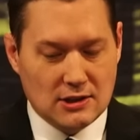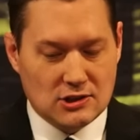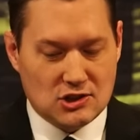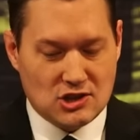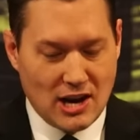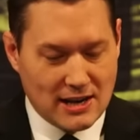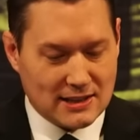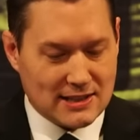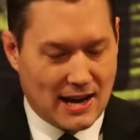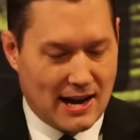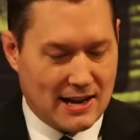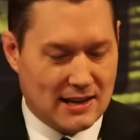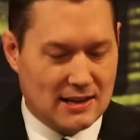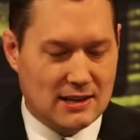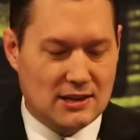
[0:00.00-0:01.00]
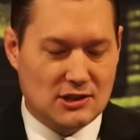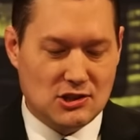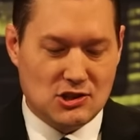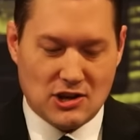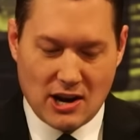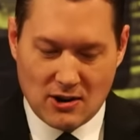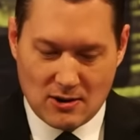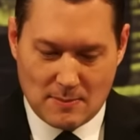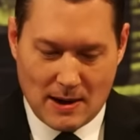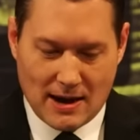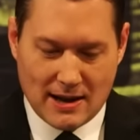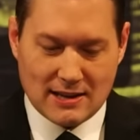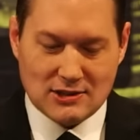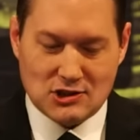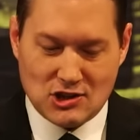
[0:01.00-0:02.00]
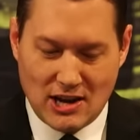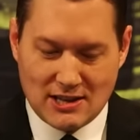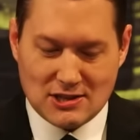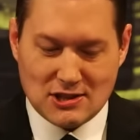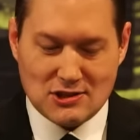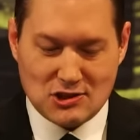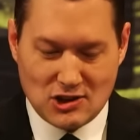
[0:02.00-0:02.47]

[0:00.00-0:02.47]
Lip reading: Jedediah, Jeremiah, Jason,